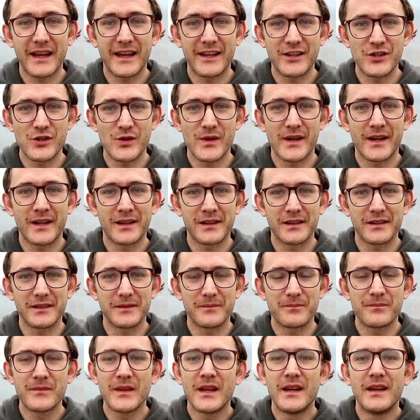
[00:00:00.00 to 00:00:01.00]
Can you handle
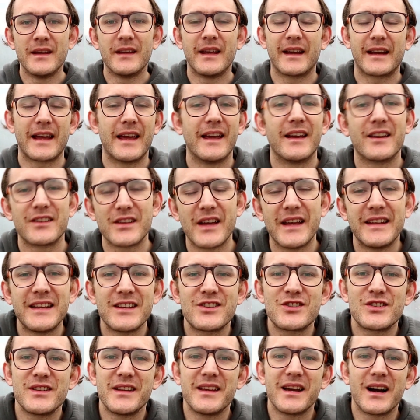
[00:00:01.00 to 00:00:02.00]
it? Okay,
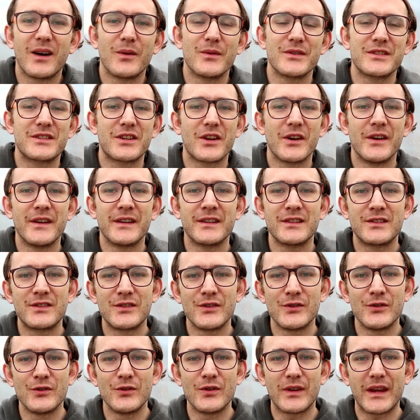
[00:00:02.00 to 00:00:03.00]
initially I was going
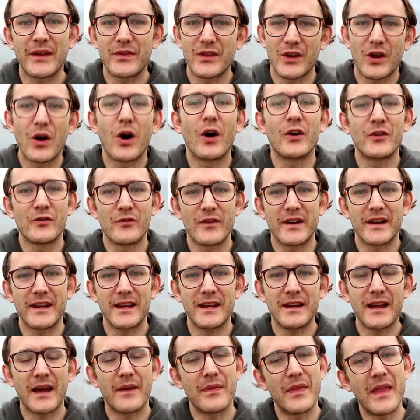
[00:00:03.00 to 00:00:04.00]
to get the garden
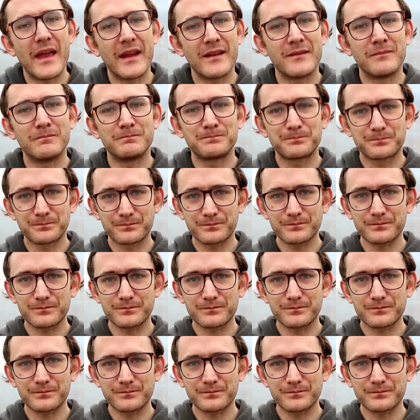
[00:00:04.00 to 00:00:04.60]
ready and then